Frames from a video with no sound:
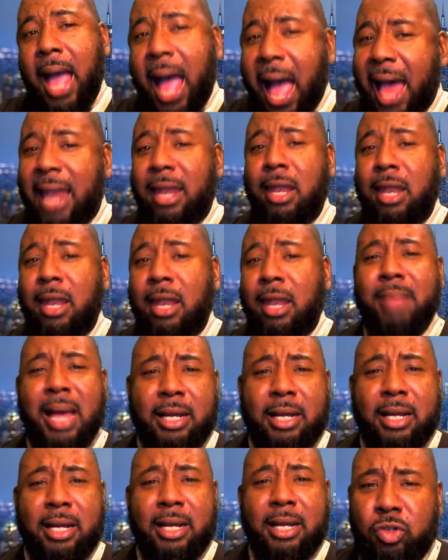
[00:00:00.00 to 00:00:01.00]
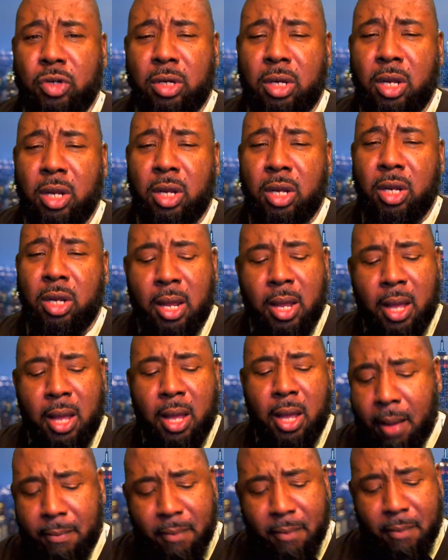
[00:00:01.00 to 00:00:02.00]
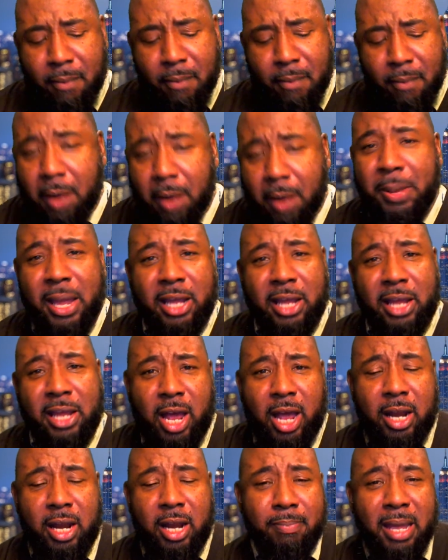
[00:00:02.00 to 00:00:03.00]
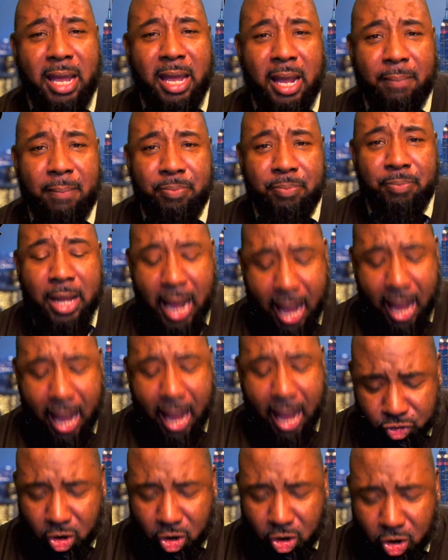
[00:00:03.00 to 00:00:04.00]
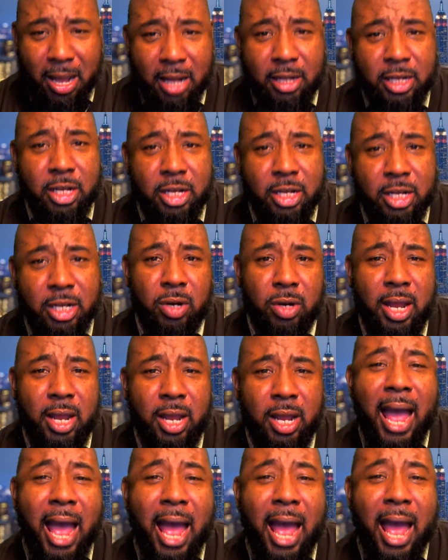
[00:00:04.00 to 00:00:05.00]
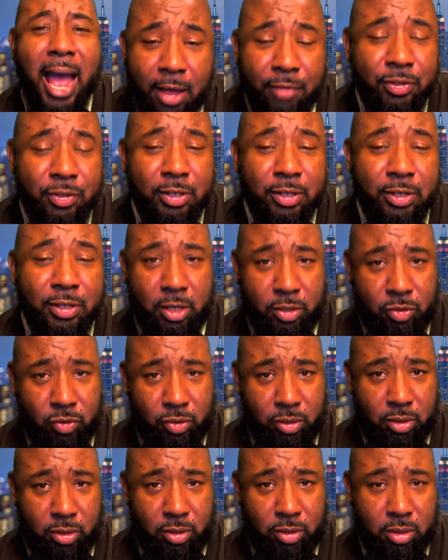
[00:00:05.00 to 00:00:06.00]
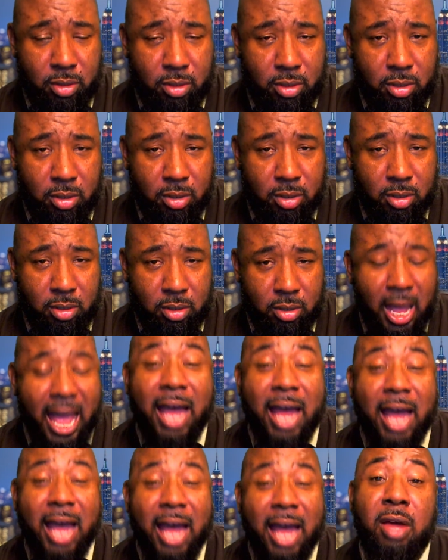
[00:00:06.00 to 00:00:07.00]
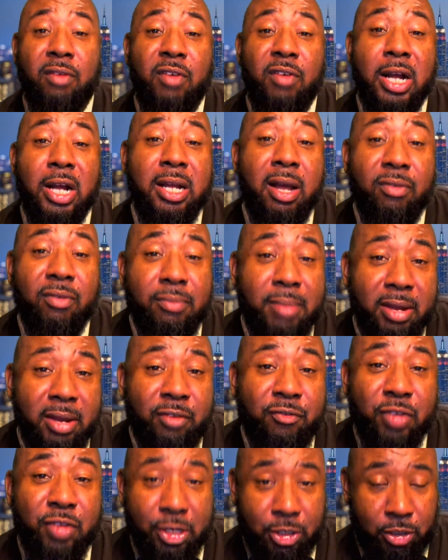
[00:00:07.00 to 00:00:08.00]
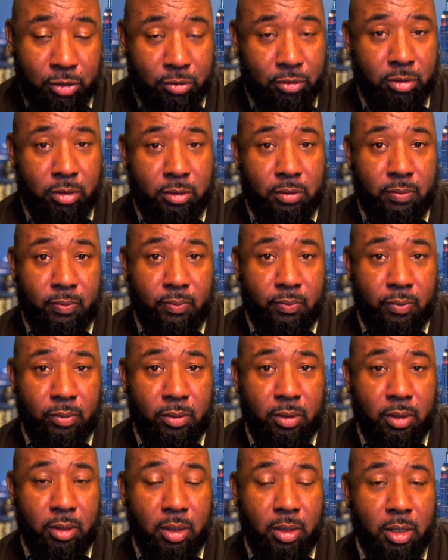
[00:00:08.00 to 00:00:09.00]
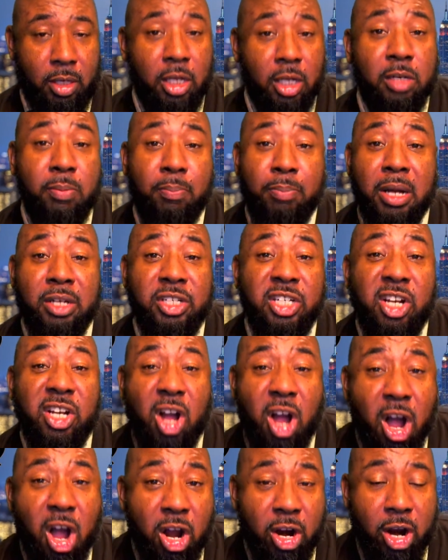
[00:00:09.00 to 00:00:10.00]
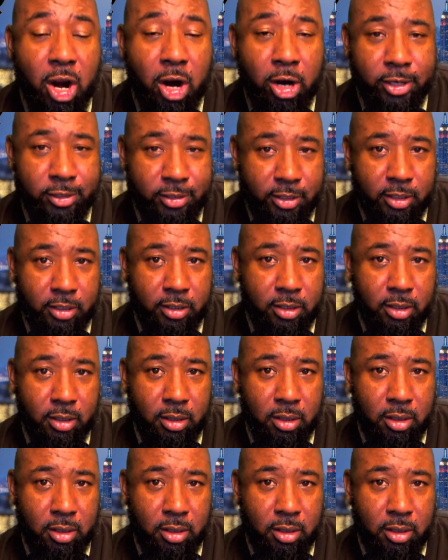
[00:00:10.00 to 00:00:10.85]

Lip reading: I love my country. I'm a very patriotic man. I've served my country. I love this country. I don't love our government officials. There's a bunch of con artists.